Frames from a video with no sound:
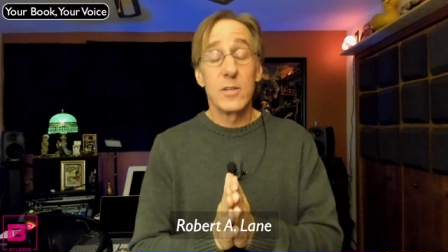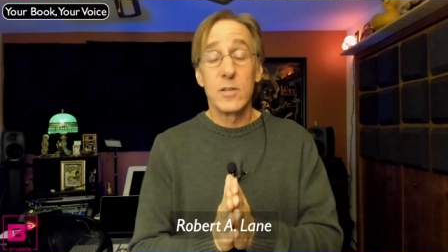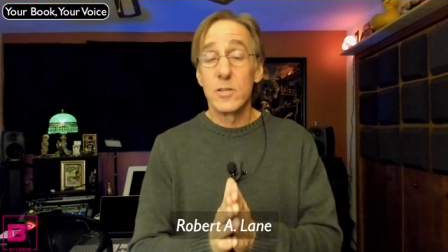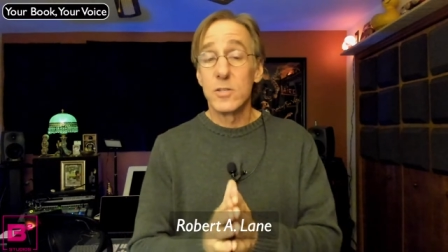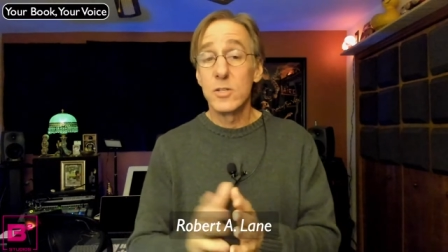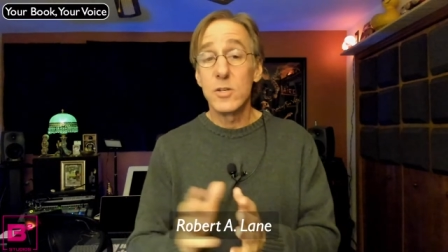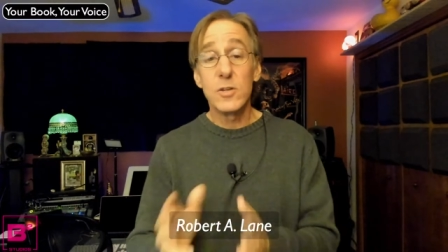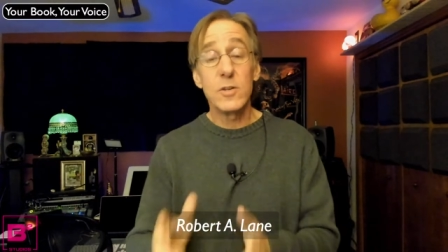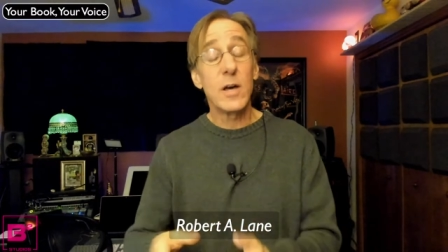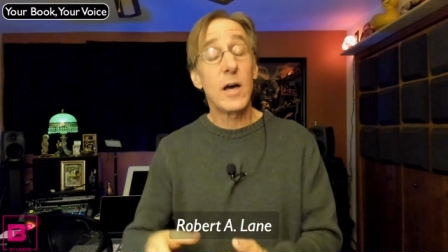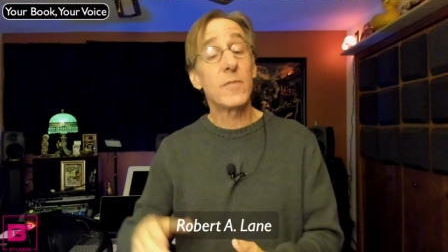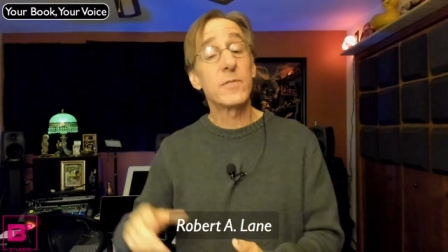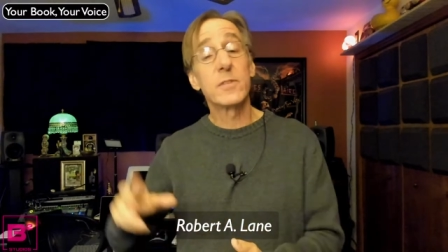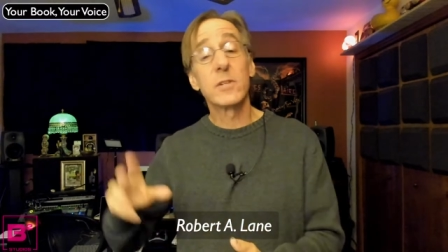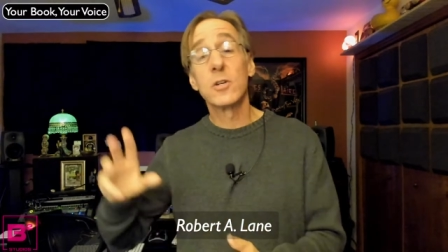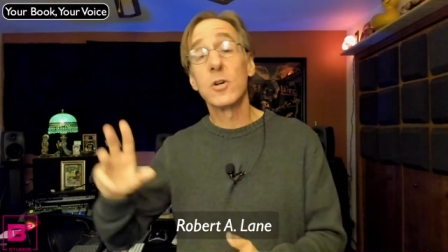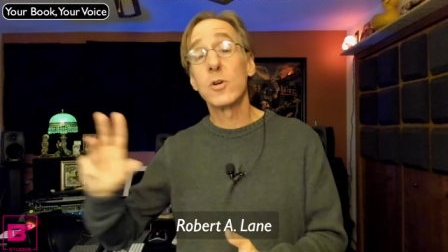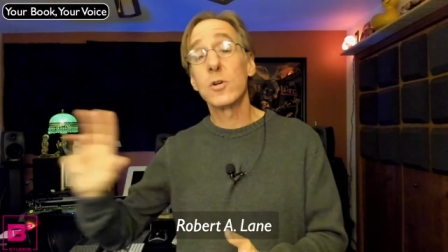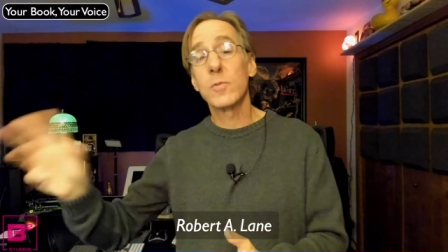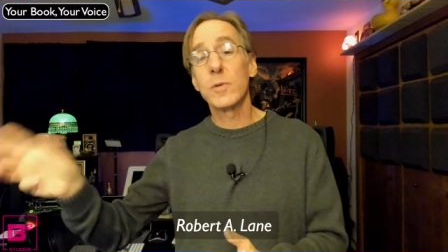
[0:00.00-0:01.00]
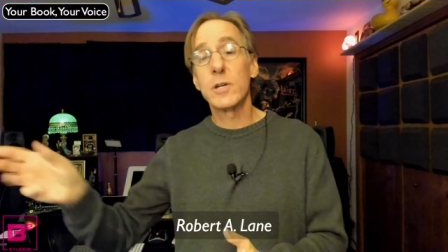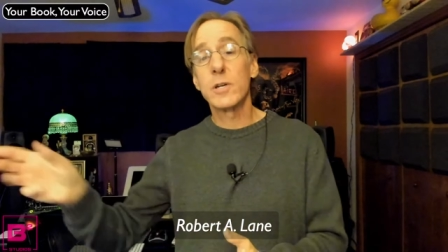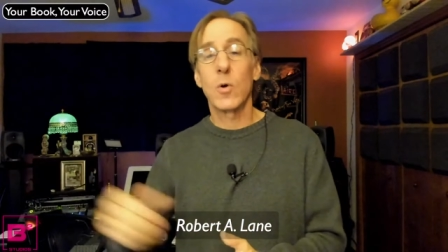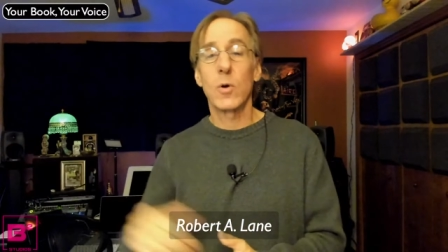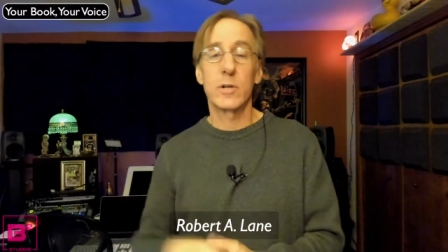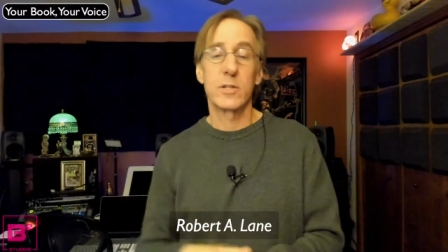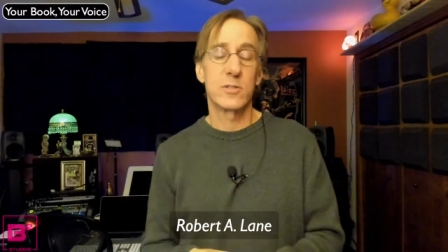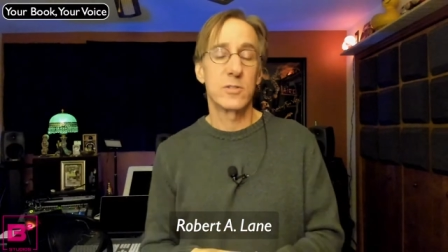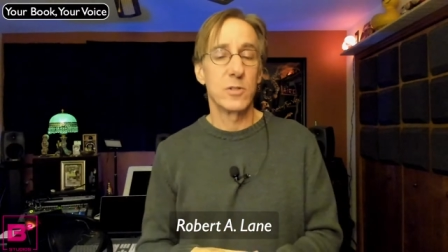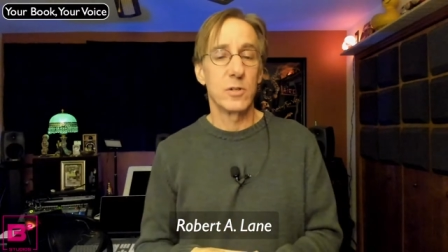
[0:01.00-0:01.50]
You have to go to
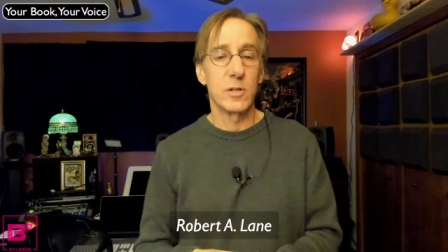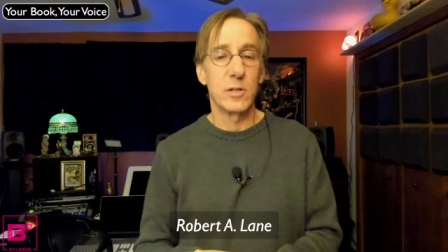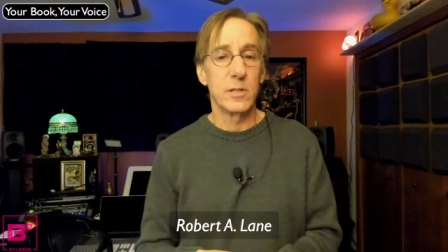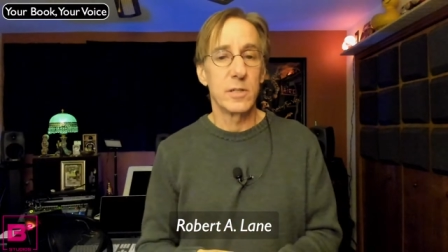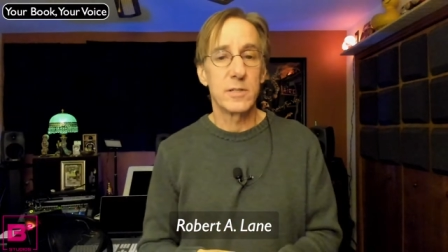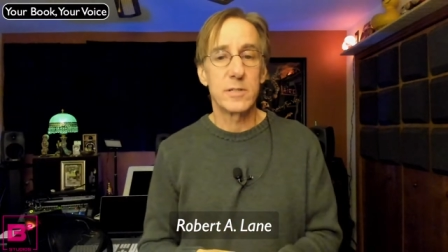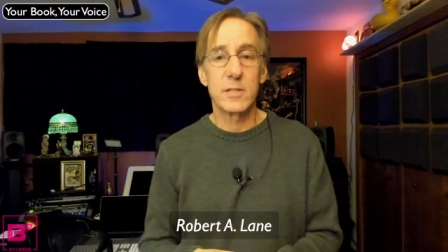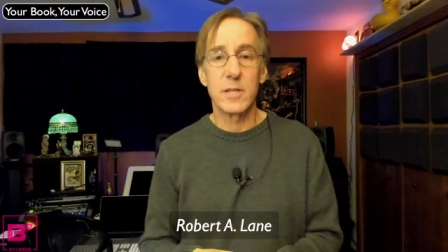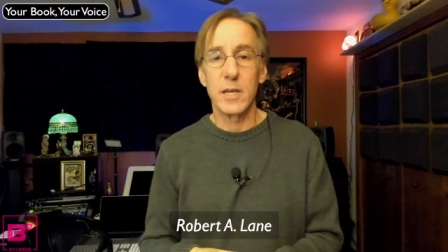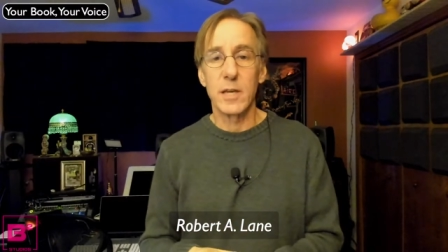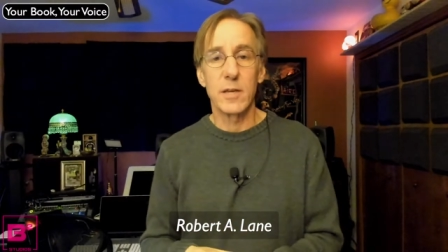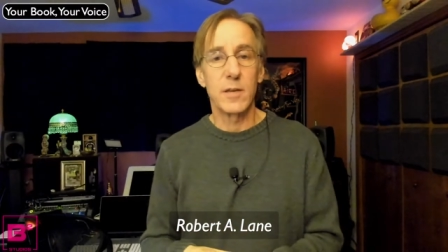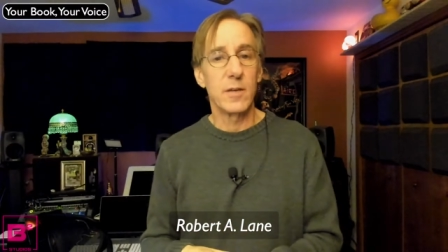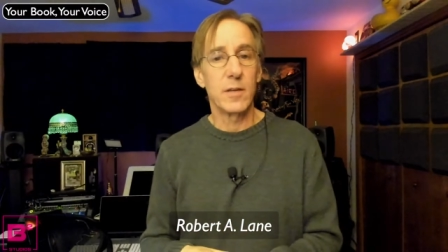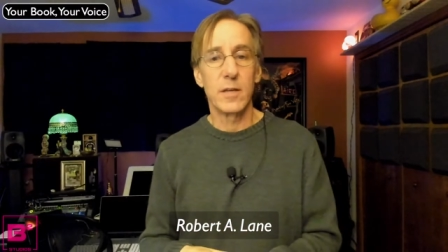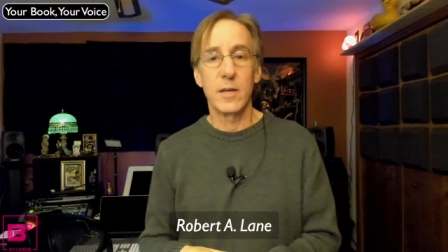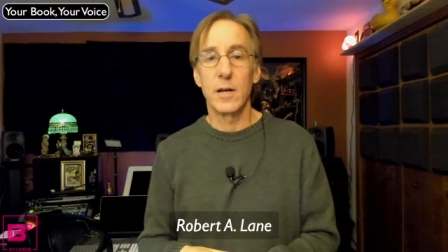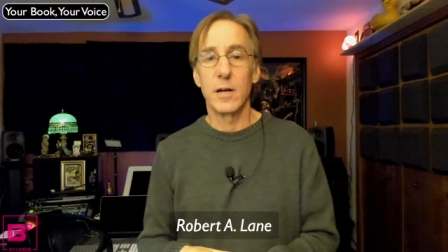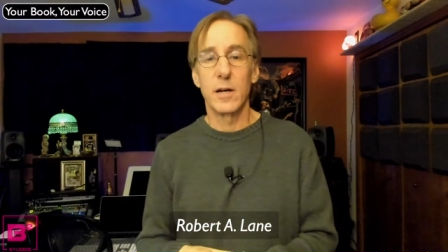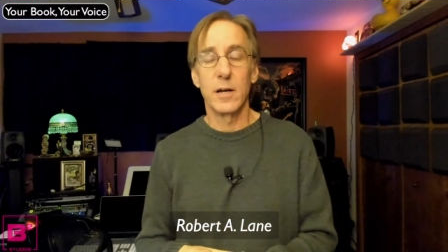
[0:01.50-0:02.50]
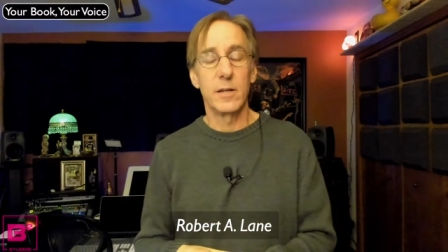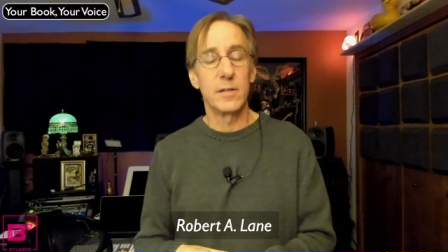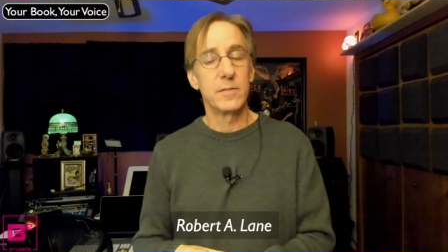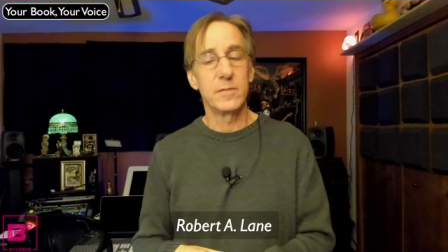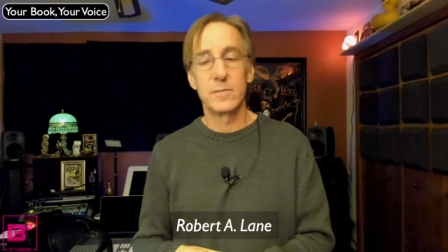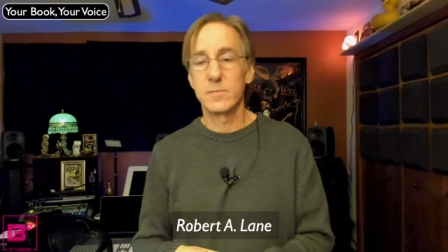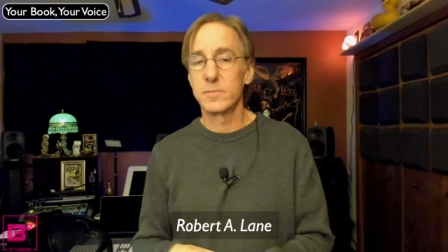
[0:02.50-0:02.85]
recording studio. Let's say uh,